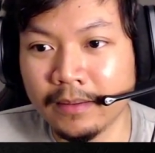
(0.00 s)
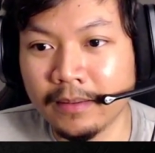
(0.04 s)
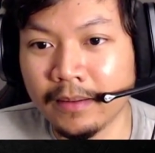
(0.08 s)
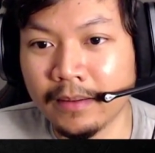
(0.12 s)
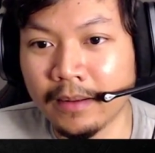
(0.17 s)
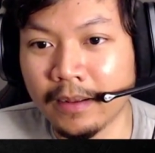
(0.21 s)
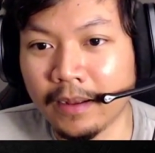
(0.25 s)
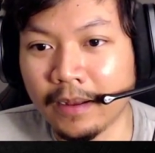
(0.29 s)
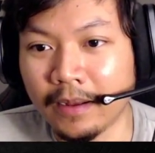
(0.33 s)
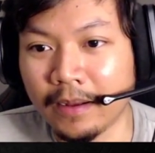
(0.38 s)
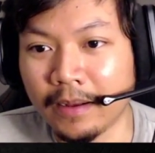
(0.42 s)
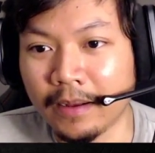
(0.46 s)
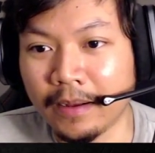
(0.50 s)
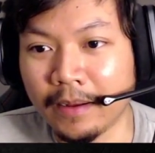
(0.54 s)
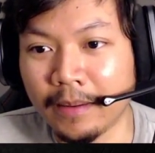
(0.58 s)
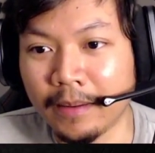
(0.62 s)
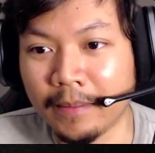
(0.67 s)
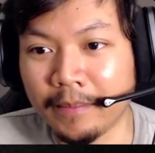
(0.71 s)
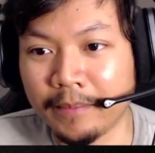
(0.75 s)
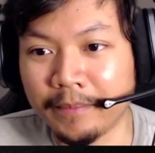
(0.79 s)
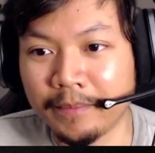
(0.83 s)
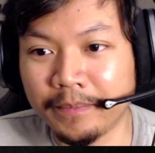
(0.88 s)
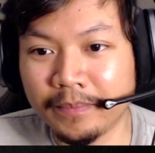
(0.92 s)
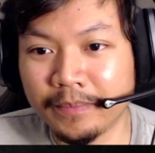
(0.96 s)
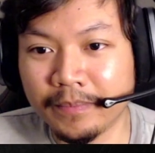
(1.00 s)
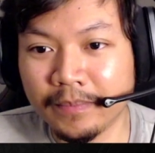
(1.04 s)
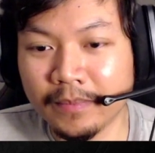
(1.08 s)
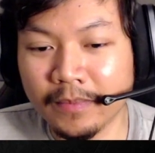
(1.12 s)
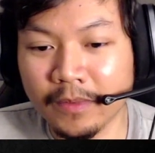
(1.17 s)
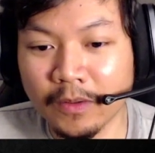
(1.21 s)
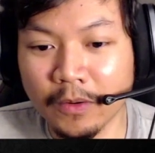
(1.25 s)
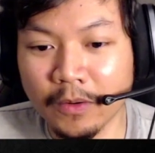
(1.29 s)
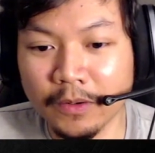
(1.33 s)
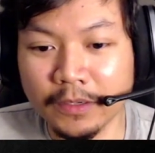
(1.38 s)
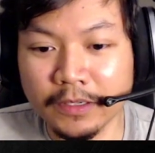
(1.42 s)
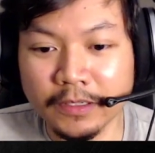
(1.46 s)
Um,
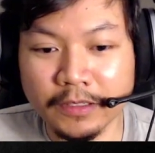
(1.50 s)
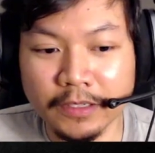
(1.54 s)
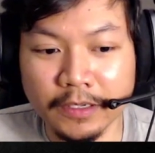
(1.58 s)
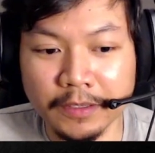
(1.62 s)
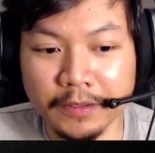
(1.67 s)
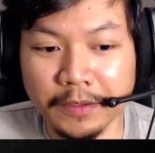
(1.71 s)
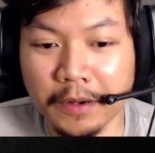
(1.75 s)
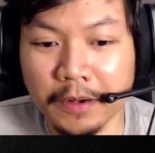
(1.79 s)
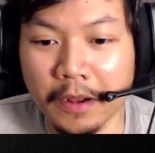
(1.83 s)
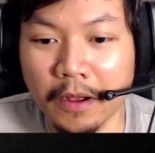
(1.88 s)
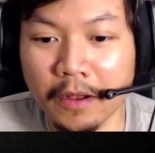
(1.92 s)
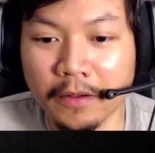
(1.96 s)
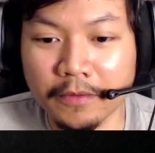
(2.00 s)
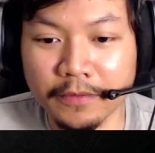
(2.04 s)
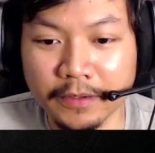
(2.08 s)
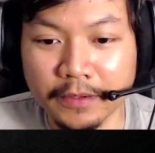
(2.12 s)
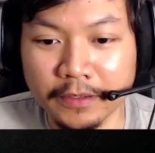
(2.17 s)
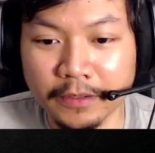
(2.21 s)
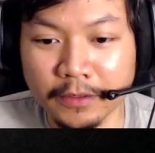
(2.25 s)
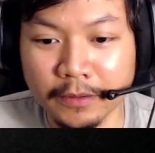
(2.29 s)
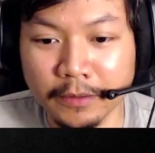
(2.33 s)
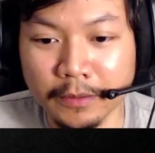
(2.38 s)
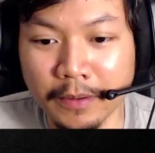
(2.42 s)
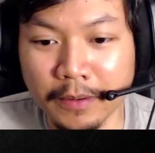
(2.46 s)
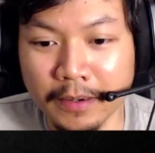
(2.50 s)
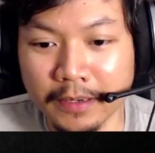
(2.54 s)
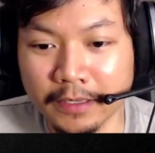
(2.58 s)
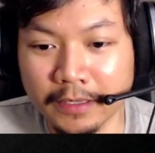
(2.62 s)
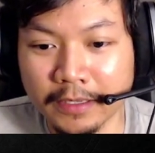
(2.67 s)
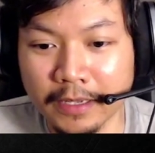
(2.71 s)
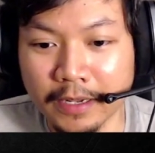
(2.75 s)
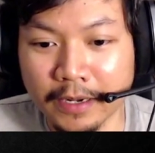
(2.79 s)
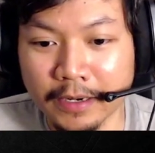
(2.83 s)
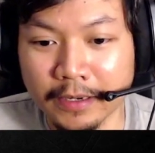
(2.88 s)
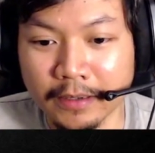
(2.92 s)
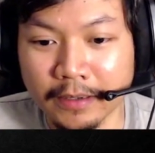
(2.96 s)
or you can turn it off and you don't want to
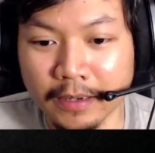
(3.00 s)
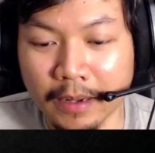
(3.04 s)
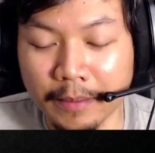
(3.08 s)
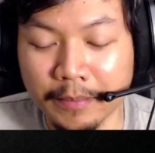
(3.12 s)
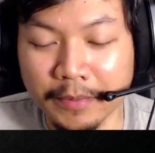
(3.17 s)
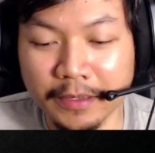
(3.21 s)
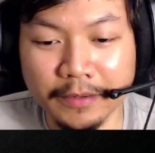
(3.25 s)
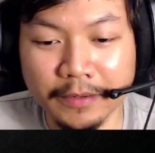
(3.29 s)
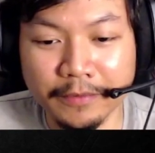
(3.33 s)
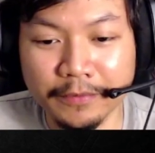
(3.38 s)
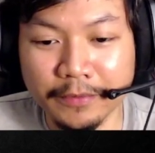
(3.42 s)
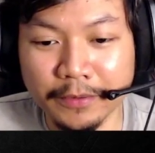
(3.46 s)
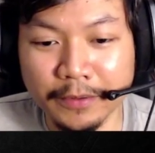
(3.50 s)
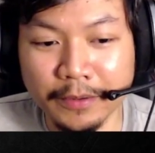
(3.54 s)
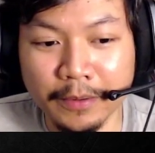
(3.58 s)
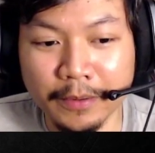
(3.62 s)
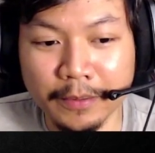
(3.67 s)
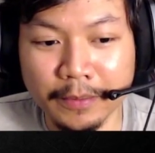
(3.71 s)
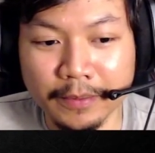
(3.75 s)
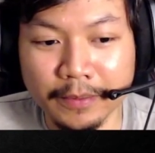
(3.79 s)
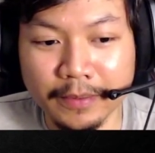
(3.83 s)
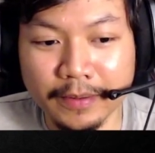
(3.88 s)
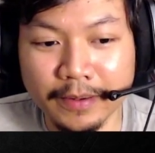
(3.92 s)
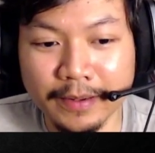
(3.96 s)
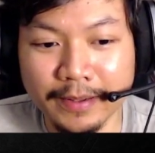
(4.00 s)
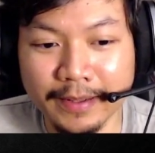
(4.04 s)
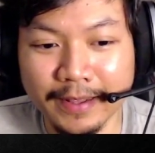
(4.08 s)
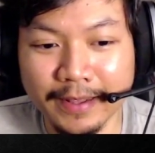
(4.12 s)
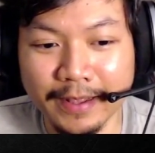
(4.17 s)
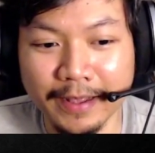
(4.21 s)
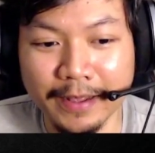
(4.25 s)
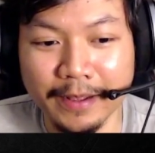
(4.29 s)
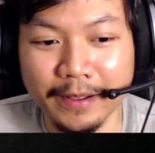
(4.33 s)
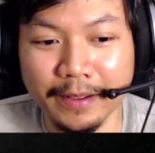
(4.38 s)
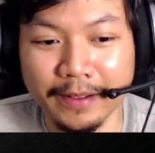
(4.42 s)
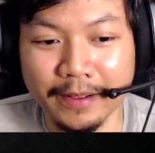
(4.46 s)
care. I mean, if you don't
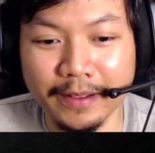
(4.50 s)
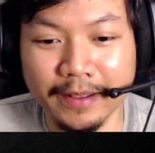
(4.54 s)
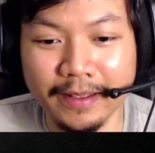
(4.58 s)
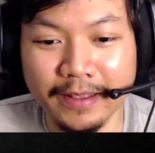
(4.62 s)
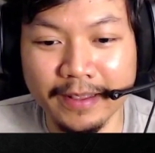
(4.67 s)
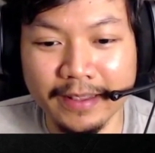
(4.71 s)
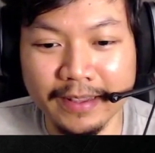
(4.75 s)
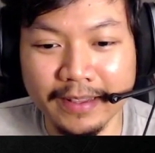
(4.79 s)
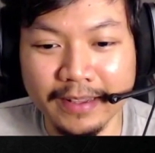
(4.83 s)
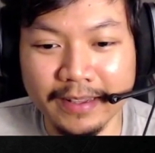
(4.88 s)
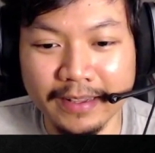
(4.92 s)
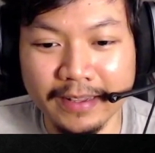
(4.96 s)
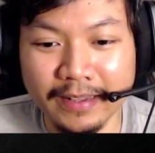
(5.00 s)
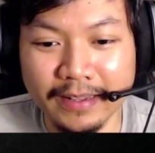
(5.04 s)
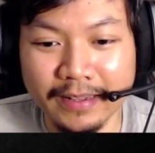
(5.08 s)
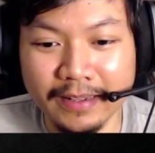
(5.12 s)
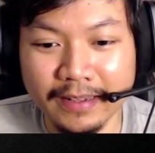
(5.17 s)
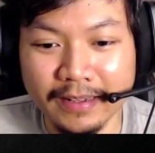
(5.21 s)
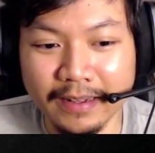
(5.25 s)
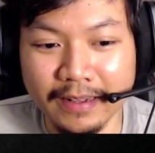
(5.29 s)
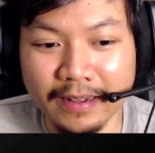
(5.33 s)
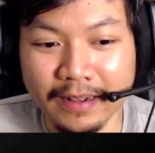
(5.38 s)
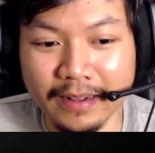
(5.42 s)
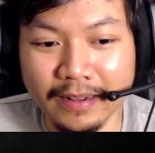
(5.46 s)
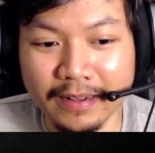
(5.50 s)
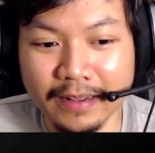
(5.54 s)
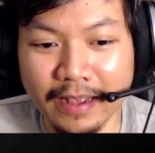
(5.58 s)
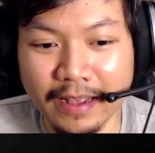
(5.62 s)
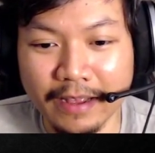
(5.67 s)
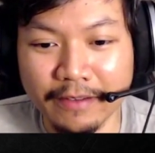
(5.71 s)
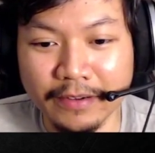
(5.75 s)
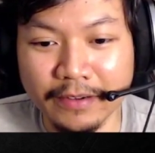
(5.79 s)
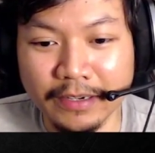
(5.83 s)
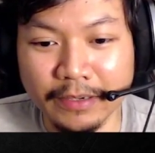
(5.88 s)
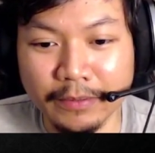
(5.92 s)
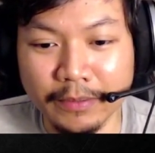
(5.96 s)

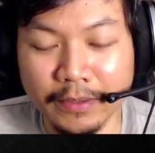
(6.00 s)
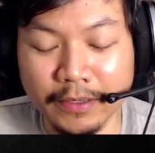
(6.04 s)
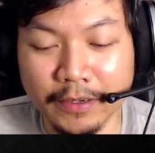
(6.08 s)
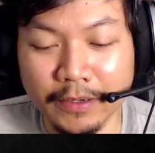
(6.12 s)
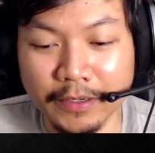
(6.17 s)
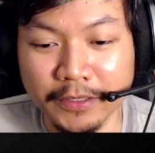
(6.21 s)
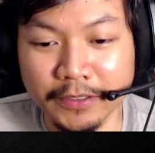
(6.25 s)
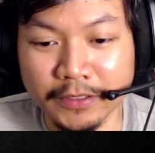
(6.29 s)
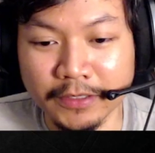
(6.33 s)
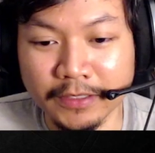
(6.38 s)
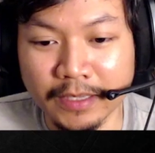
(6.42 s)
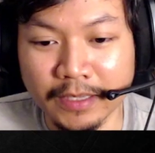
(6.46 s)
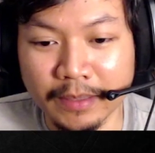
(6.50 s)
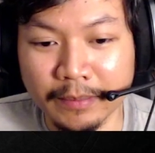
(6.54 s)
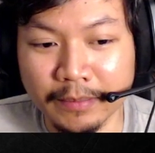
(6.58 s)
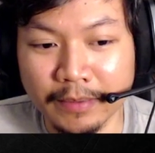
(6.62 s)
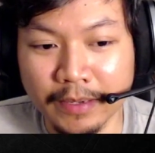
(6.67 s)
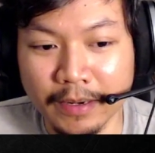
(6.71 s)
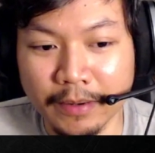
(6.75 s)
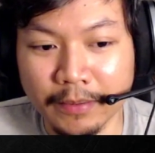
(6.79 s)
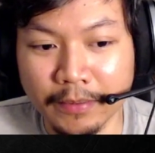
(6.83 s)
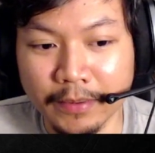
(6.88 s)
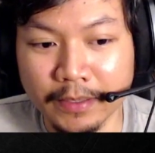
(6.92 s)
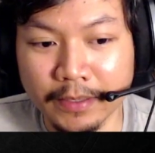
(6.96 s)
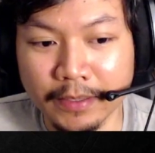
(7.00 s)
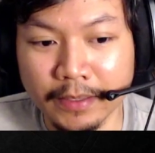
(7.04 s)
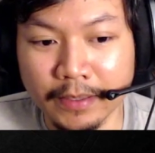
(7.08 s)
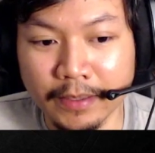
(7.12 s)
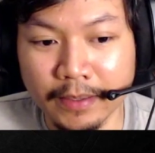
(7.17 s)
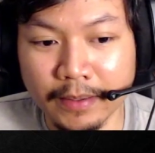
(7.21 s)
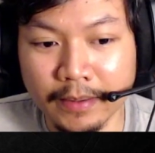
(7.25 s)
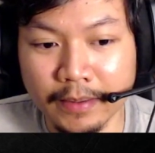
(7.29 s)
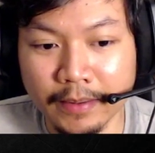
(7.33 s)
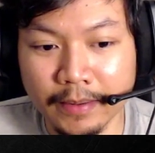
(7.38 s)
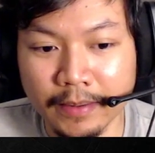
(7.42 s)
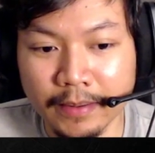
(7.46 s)
have anyone on your same network,
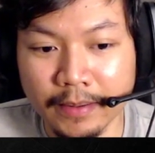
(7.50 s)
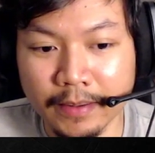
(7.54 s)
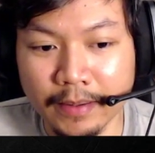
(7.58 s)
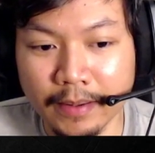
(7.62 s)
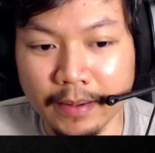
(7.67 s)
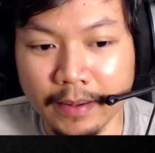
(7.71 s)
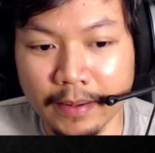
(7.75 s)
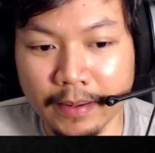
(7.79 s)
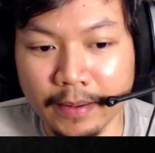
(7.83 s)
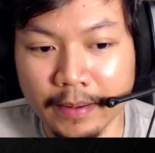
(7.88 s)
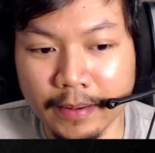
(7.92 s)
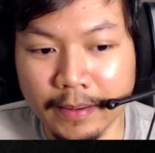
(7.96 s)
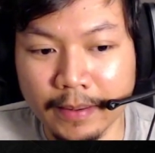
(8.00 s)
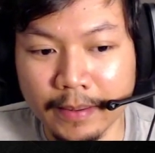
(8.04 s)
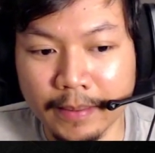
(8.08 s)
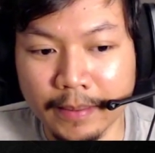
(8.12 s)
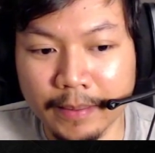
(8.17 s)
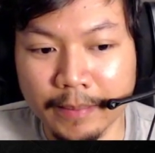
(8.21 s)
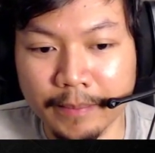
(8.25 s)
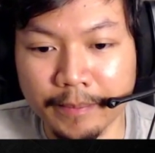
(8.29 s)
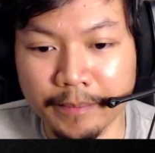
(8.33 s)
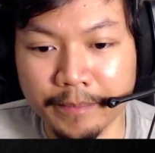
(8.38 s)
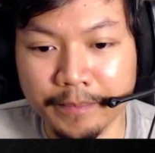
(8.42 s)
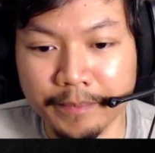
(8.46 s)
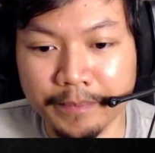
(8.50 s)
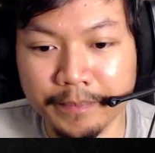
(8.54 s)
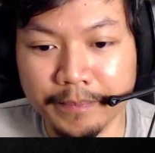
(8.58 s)
um,